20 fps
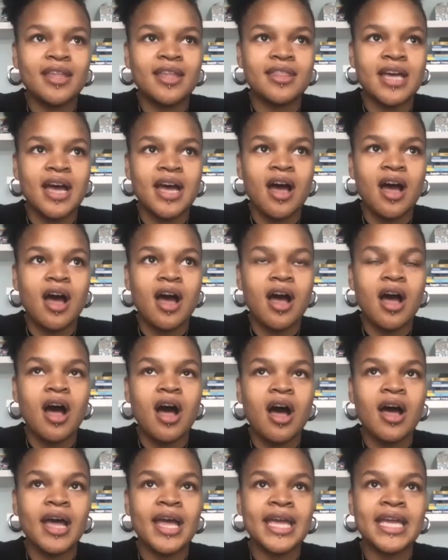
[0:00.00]
that
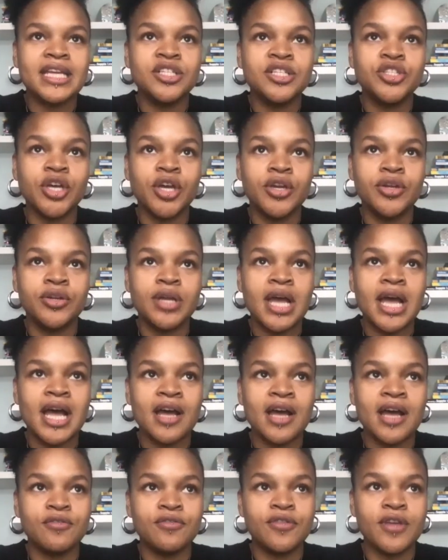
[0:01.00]
I don't
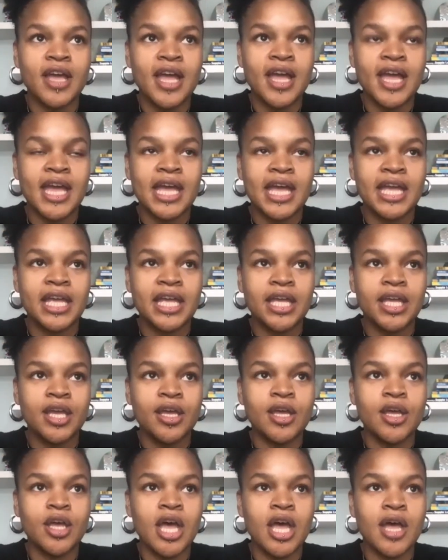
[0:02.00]
have a
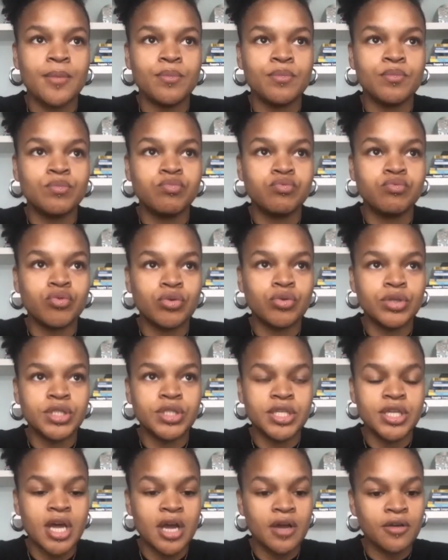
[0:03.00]
um, broad
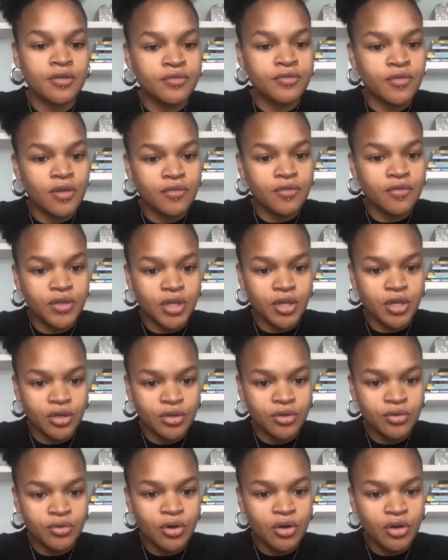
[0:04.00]
enough
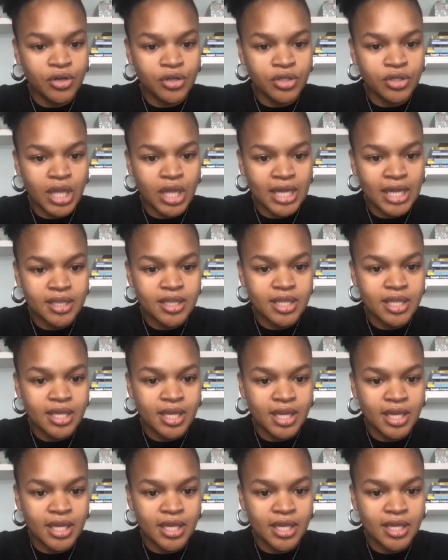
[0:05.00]
view on like
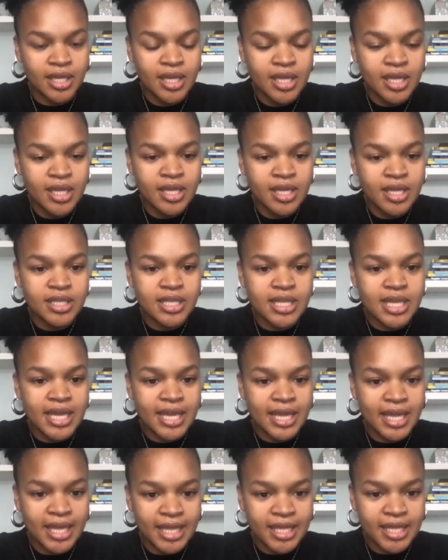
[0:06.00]
the the
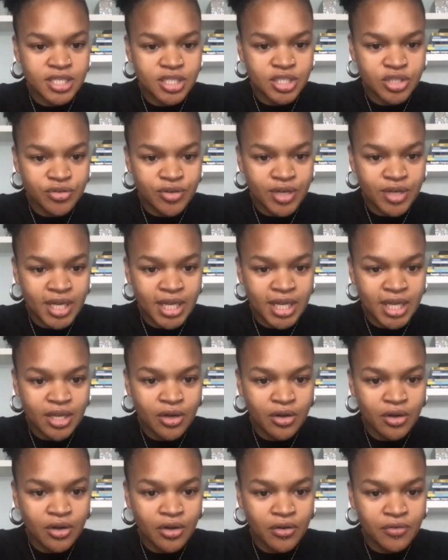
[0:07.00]
history
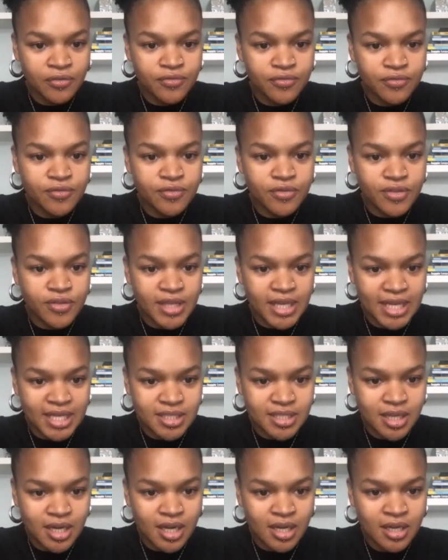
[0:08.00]
of
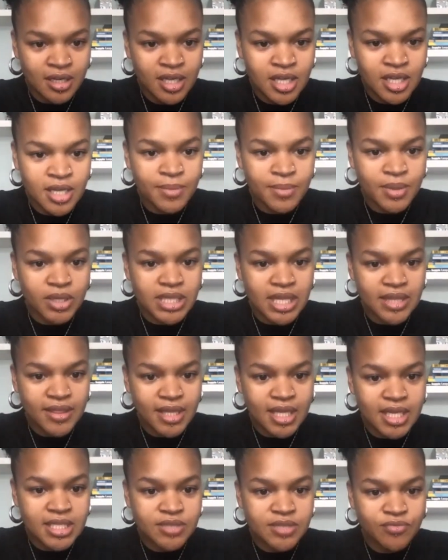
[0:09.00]
theatre because I think
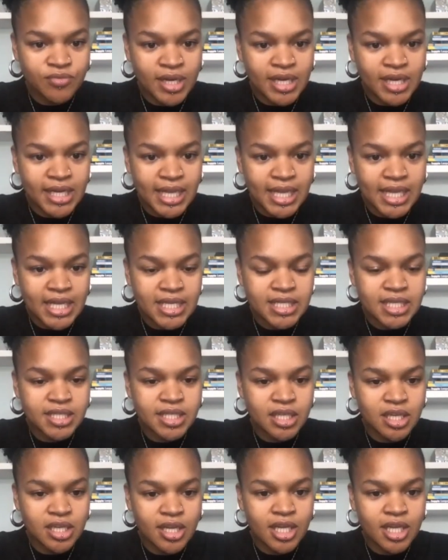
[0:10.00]
it's really easy to
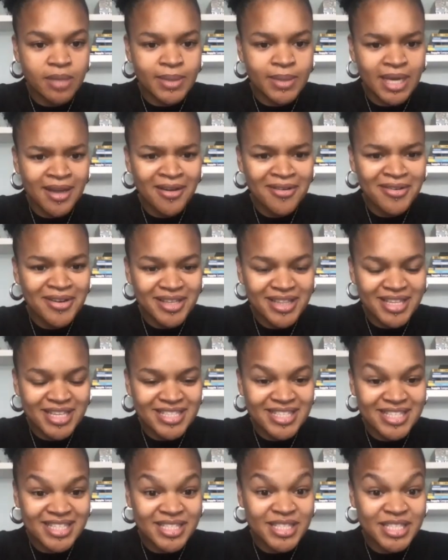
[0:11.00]
look and be like, oh look, there's
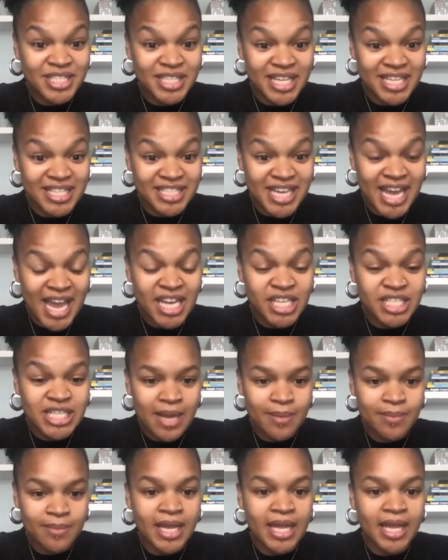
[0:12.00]
this there's change
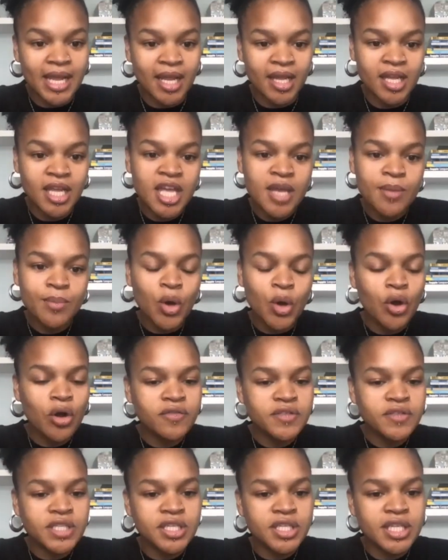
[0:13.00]
happening, but
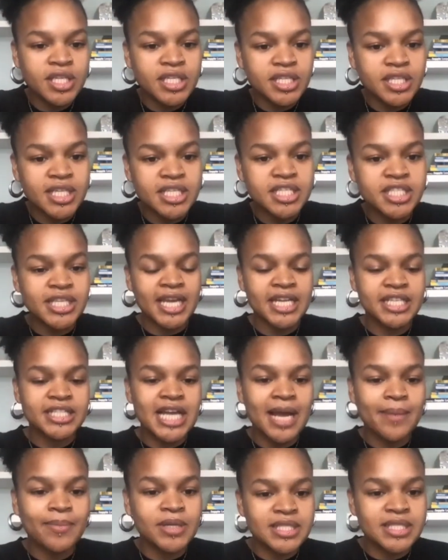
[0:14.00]
often this change
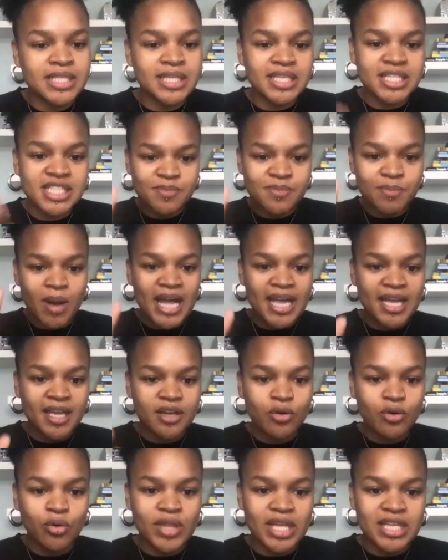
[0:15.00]
happens in a spike
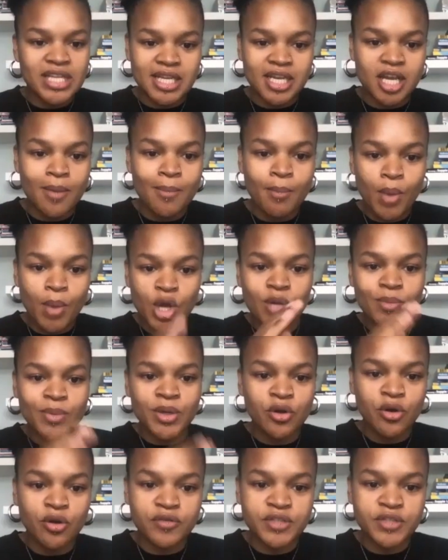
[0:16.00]
or there's like a moment
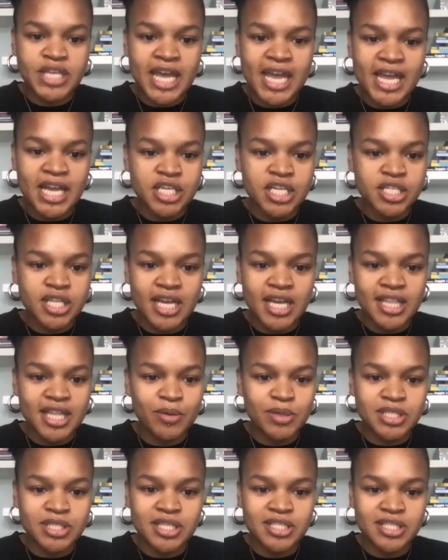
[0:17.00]
of change. Like there
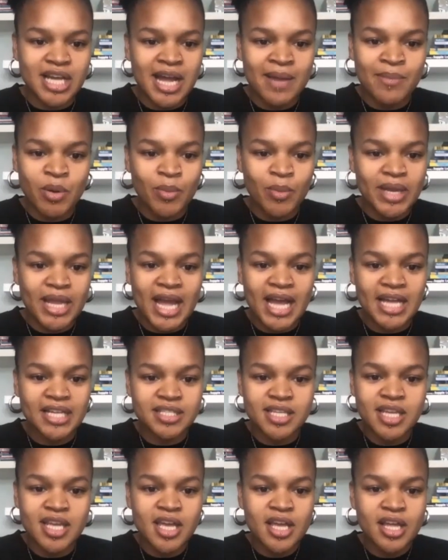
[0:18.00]
was a time when we had
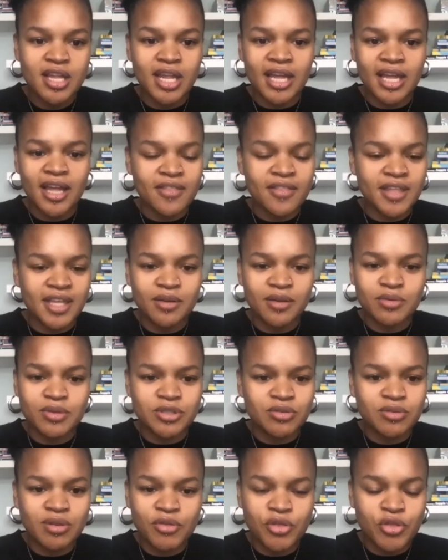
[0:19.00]
like I think it was
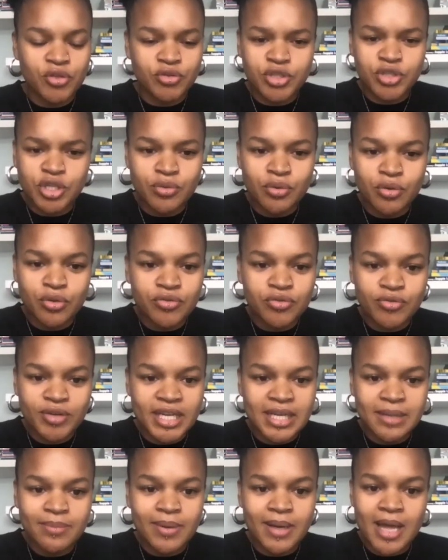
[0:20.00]
th- two or
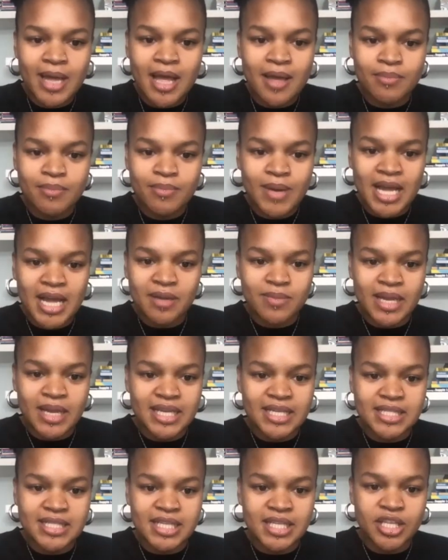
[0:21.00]
three um, black
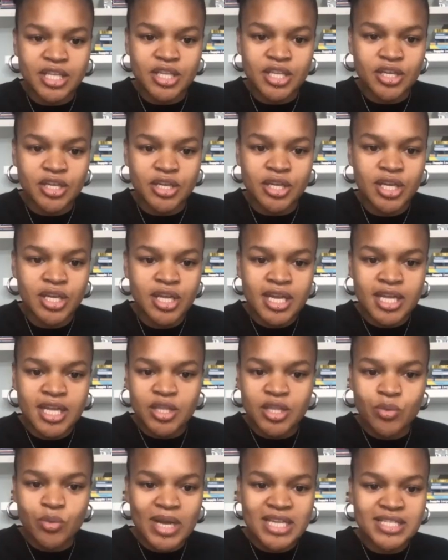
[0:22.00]
plays in the in
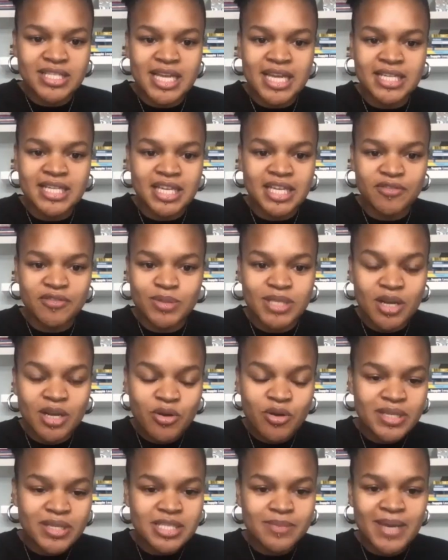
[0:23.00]
the West End, and everyone was like,
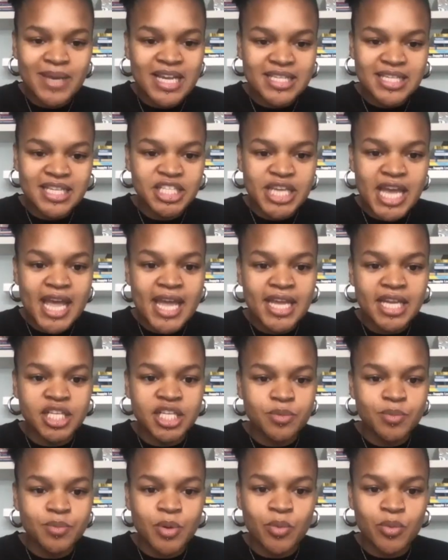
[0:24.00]
oh, it's amazing
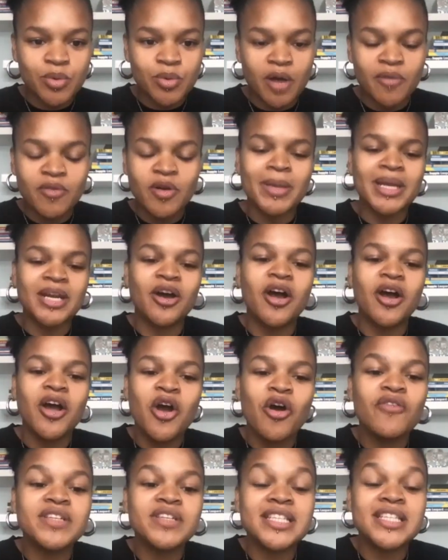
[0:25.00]
change. But I mean,
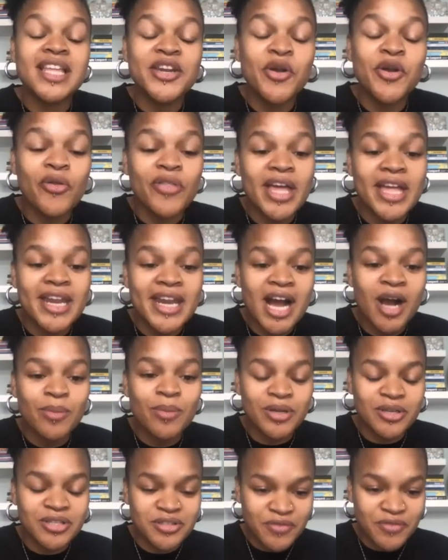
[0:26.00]
obviously they're not there now
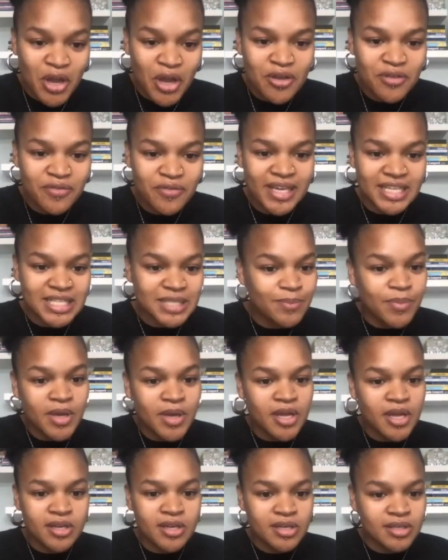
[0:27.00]
because of COVID,
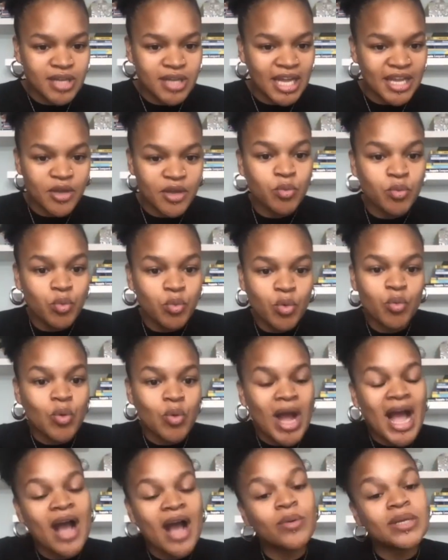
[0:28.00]
but like
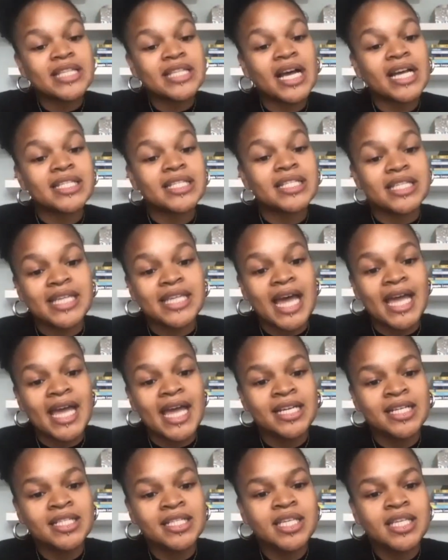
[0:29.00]
how is that
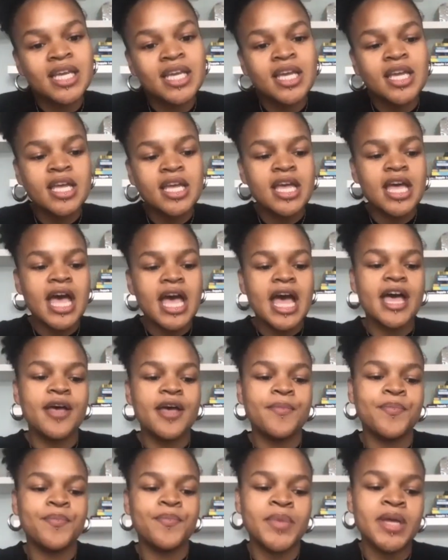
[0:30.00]
sustained?
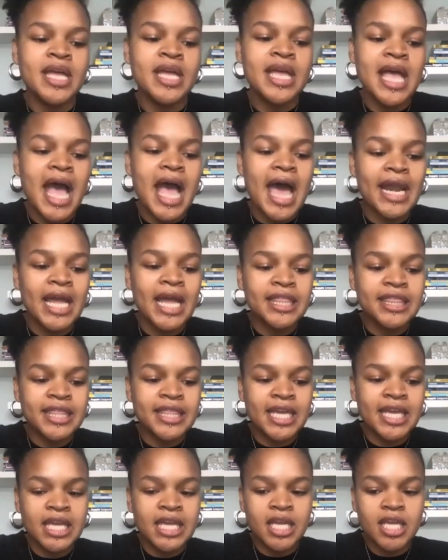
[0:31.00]
Um, and I
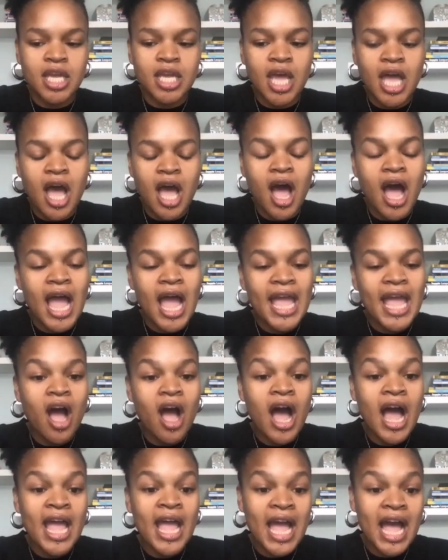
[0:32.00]
think I
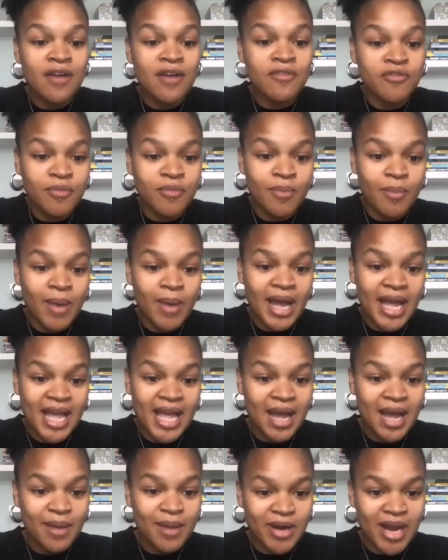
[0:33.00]
I have my
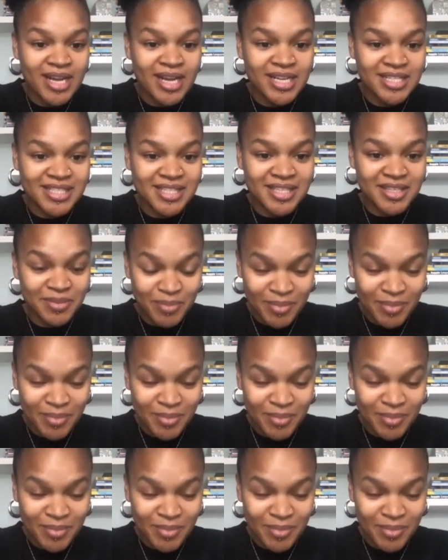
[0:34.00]
apprehensive